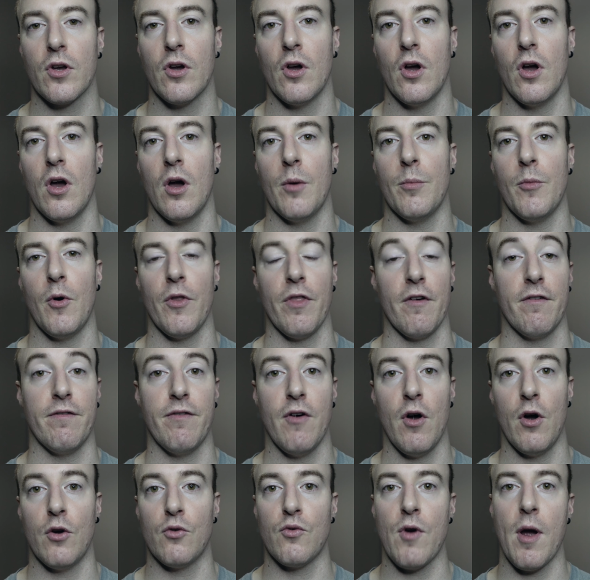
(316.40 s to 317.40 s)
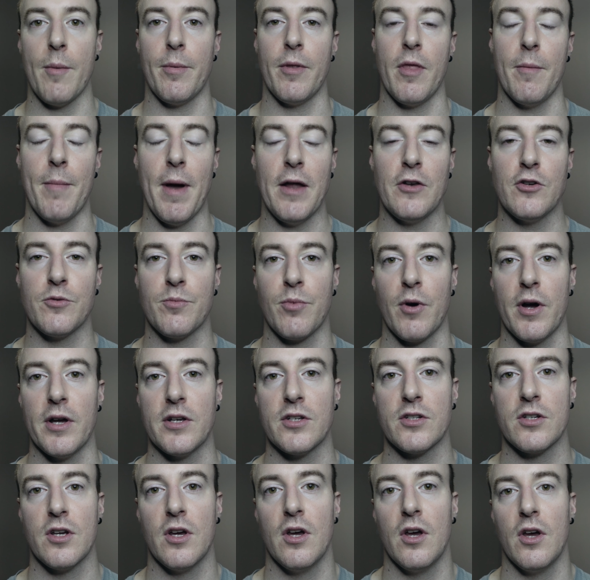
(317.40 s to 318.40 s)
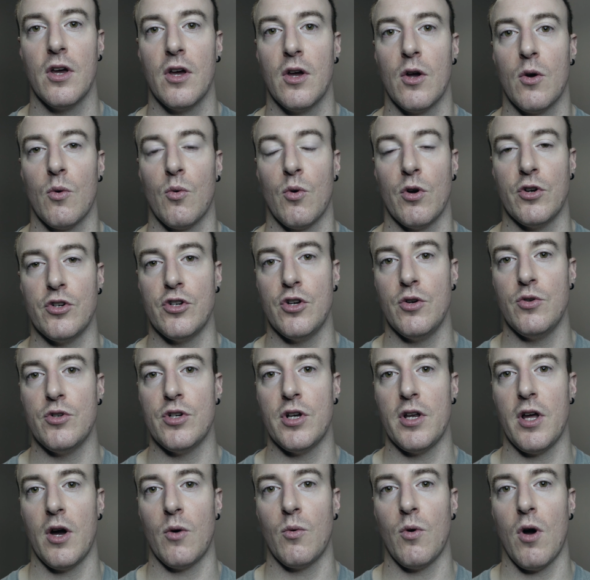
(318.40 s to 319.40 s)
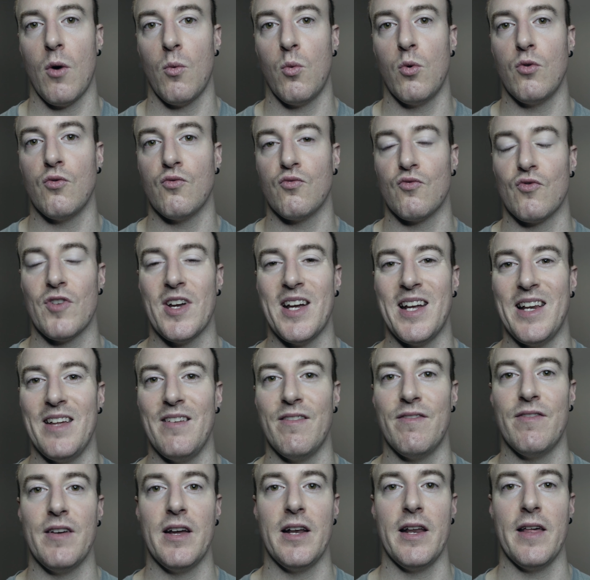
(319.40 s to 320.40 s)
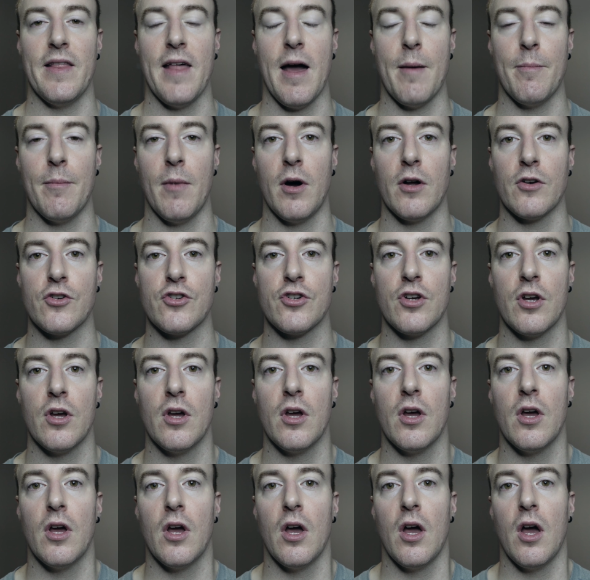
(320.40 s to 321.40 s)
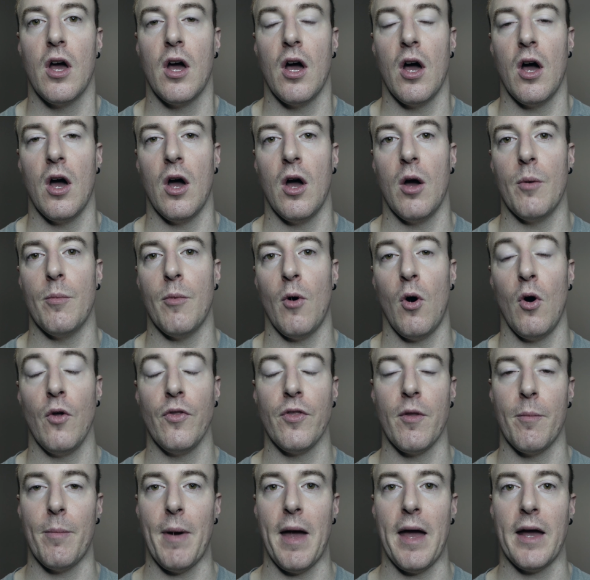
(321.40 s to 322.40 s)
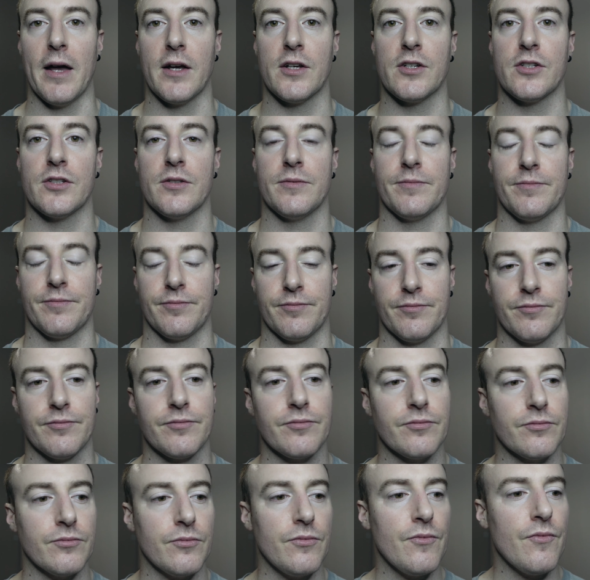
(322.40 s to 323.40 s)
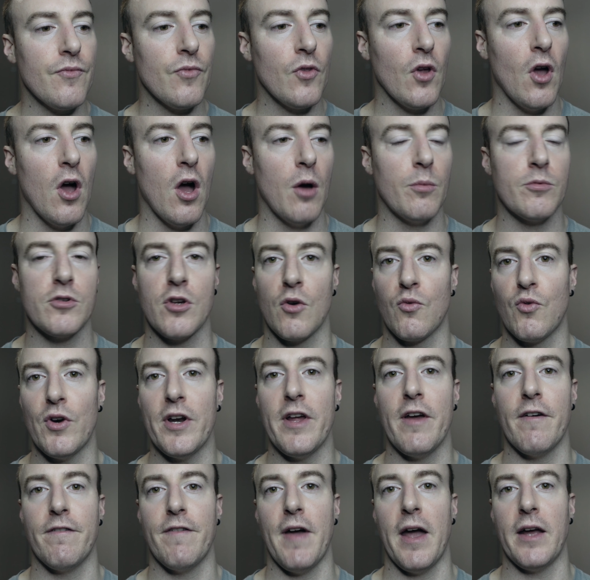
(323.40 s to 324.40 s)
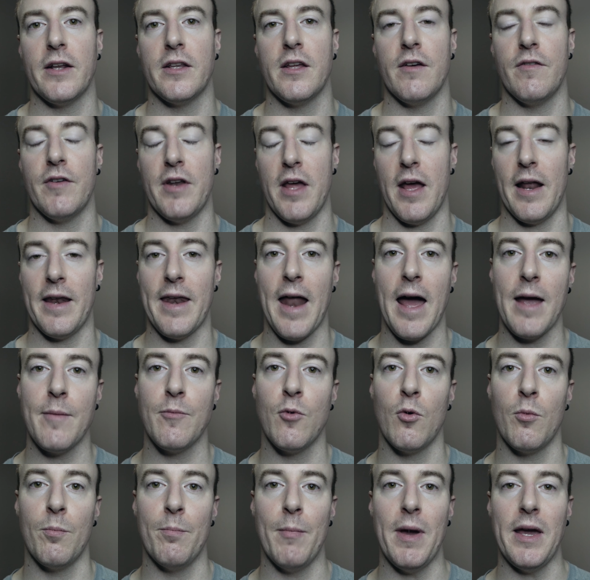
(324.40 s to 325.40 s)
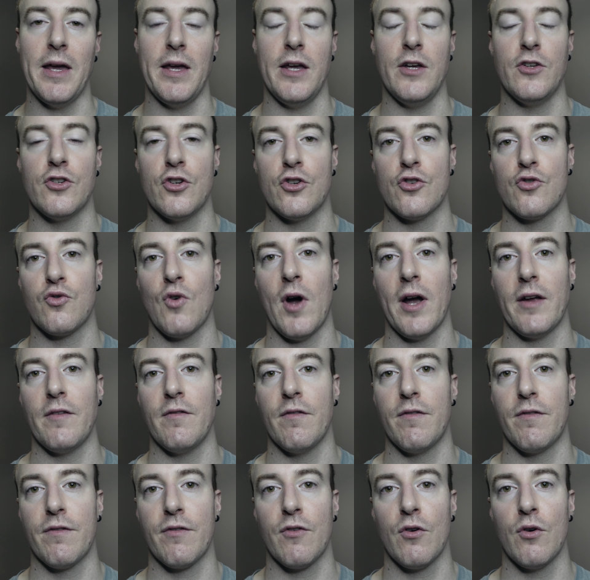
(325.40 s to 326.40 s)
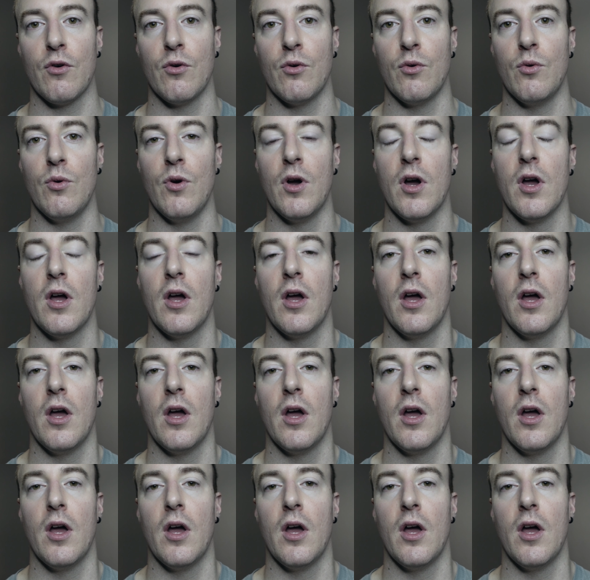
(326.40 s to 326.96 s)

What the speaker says: on the 3rd rep of the bench press, whereas usually I wouldn't really feel it that much on the pecs. So really effective, and it enabled me to train through